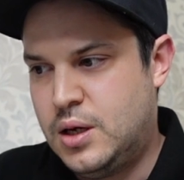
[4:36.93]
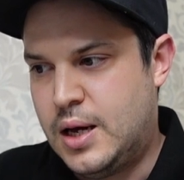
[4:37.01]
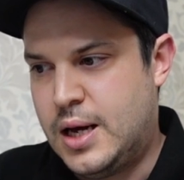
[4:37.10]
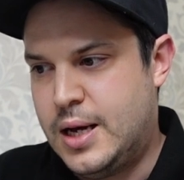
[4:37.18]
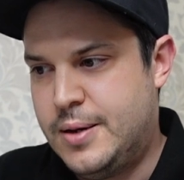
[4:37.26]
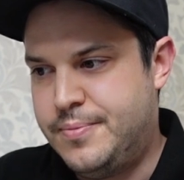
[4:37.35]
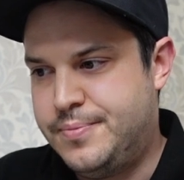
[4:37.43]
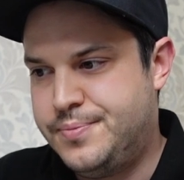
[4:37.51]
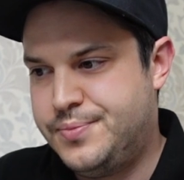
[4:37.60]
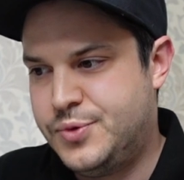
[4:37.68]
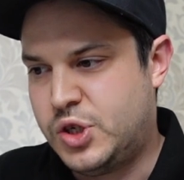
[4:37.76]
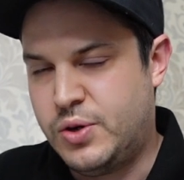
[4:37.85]

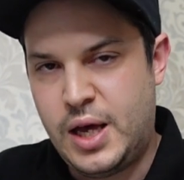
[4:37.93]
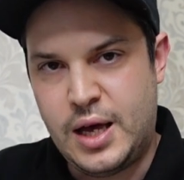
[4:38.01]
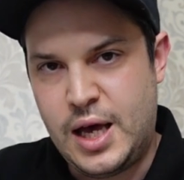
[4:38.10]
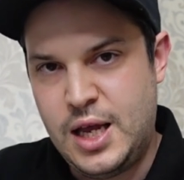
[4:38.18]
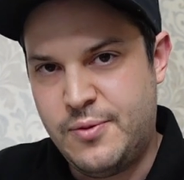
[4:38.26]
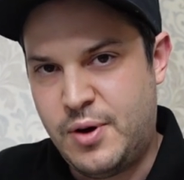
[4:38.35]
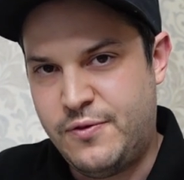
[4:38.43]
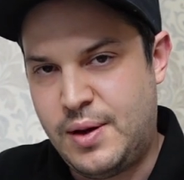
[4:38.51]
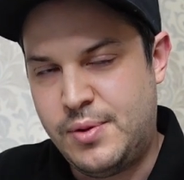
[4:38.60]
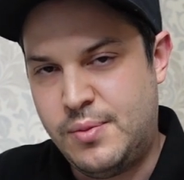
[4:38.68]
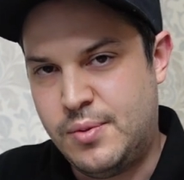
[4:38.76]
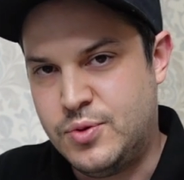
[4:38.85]
So yeah, any of my
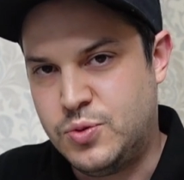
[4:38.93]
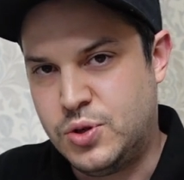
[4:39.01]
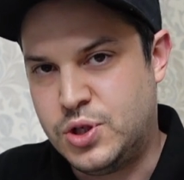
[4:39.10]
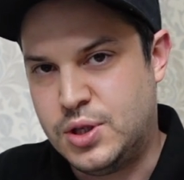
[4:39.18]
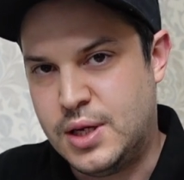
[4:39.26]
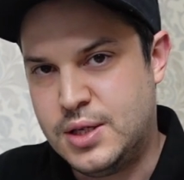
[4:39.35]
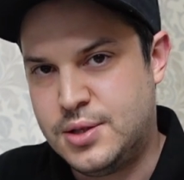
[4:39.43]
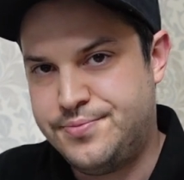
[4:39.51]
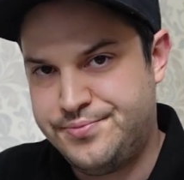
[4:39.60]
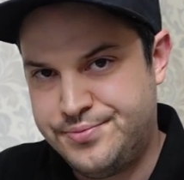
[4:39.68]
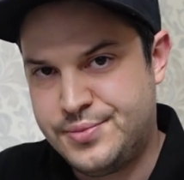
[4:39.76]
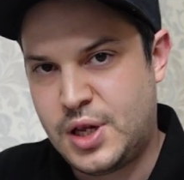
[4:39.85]
family members watching this,
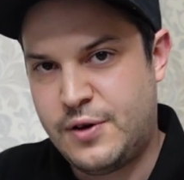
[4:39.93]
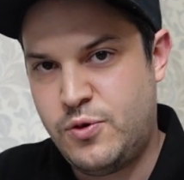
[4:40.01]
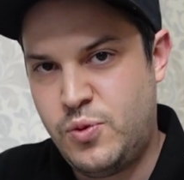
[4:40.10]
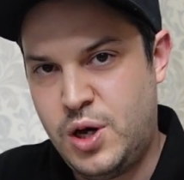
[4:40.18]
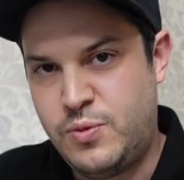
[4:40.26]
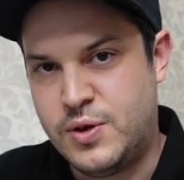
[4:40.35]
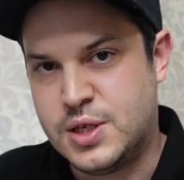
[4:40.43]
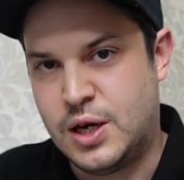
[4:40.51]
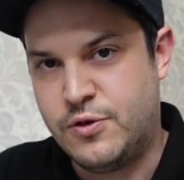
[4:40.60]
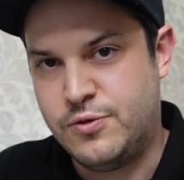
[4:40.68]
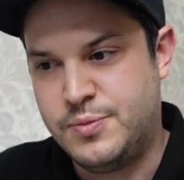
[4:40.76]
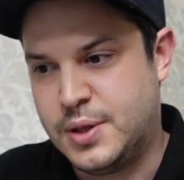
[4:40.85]
have a word with
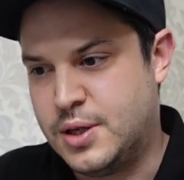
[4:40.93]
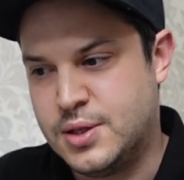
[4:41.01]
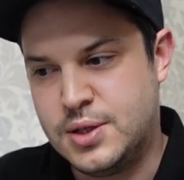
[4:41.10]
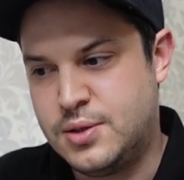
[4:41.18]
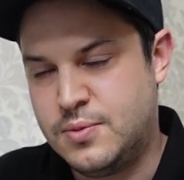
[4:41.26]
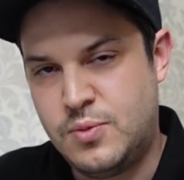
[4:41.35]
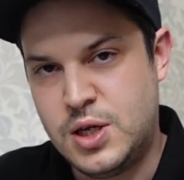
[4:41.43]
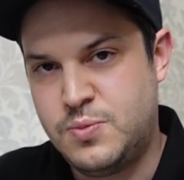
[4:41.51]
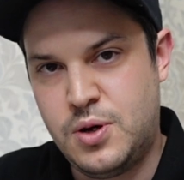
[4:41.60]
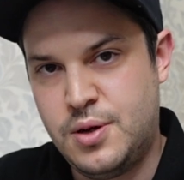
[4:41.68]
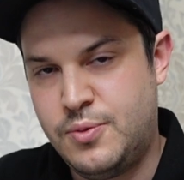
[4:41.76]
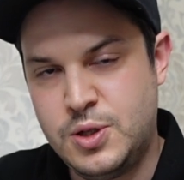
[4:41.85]
yourself, because where's
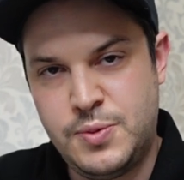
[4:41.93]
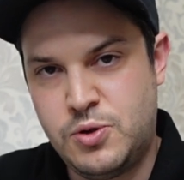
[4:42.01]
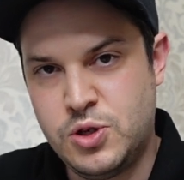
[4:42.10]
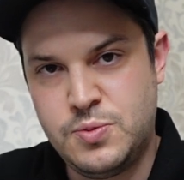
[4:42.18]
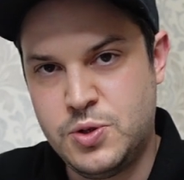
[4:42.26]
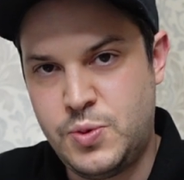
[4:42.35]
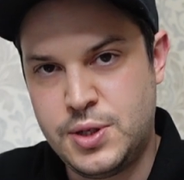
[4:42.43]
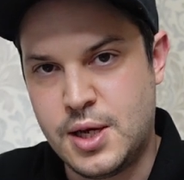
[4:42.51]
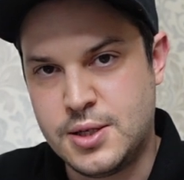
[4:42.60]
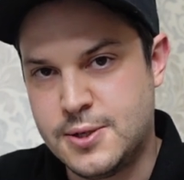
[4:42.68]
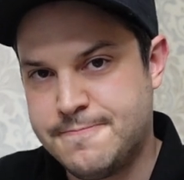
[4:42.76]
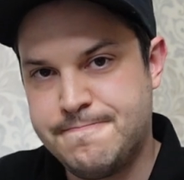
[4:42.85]
my Christmas
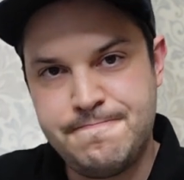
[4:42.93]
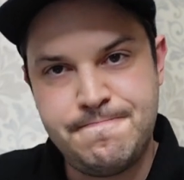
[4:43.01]
whiskies?